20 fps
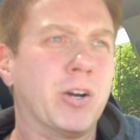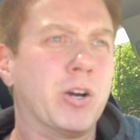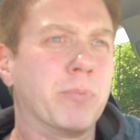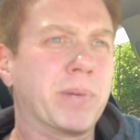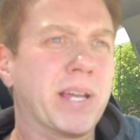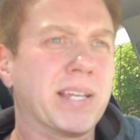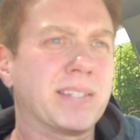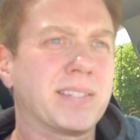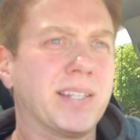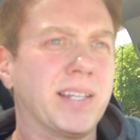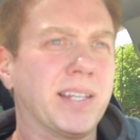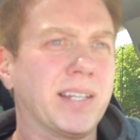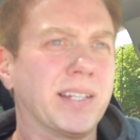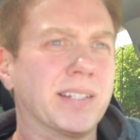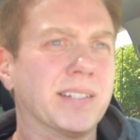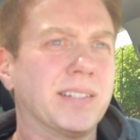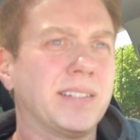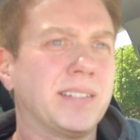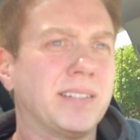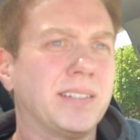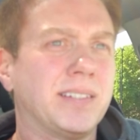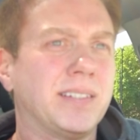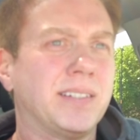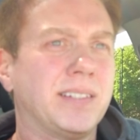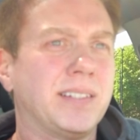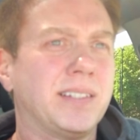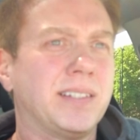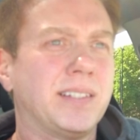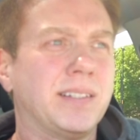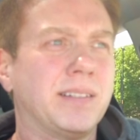I'm guessing,
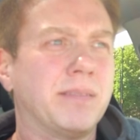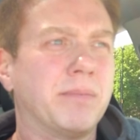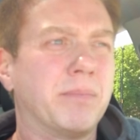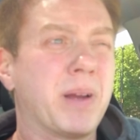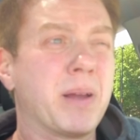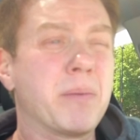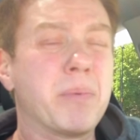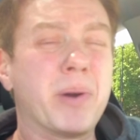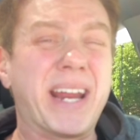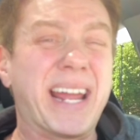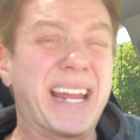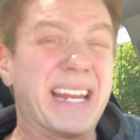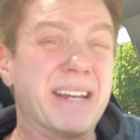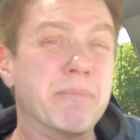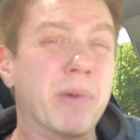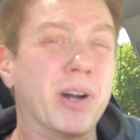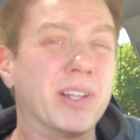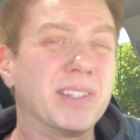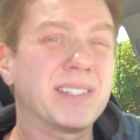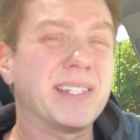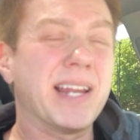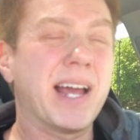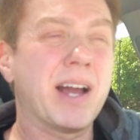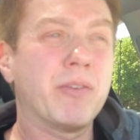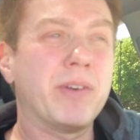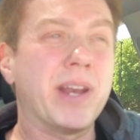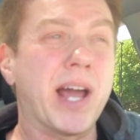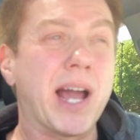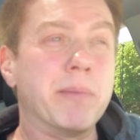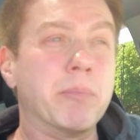probably about eight months
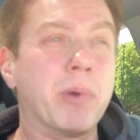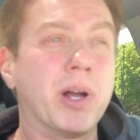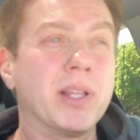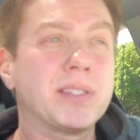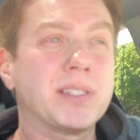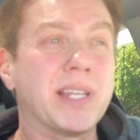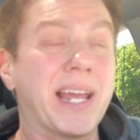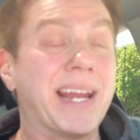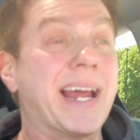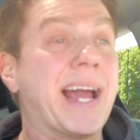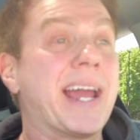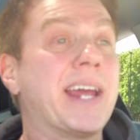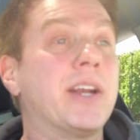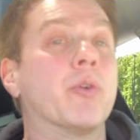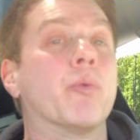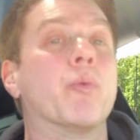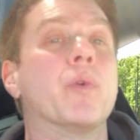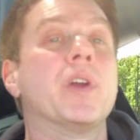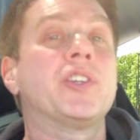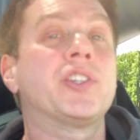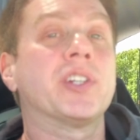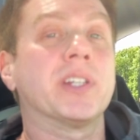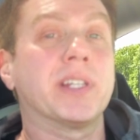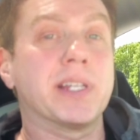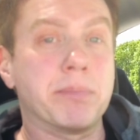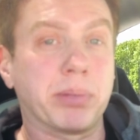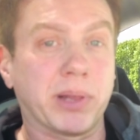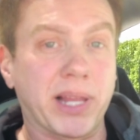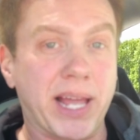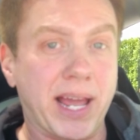now, nine months. And I had
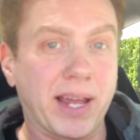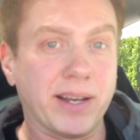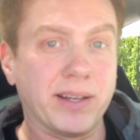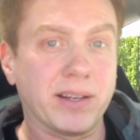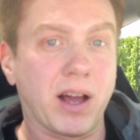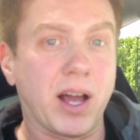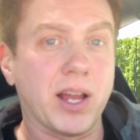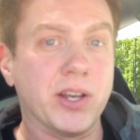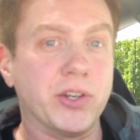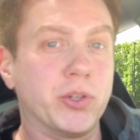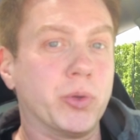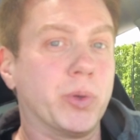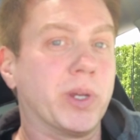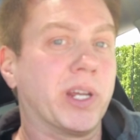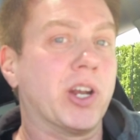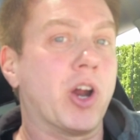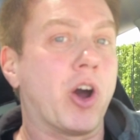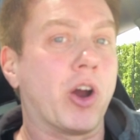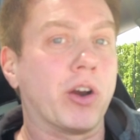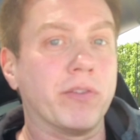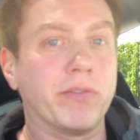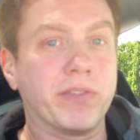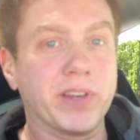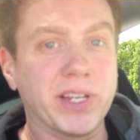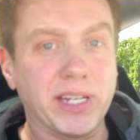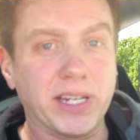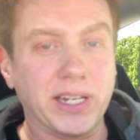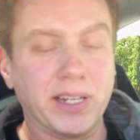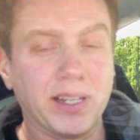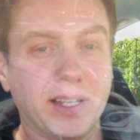originally planned on doing an R
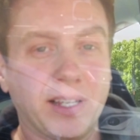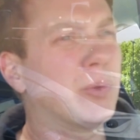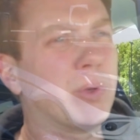V,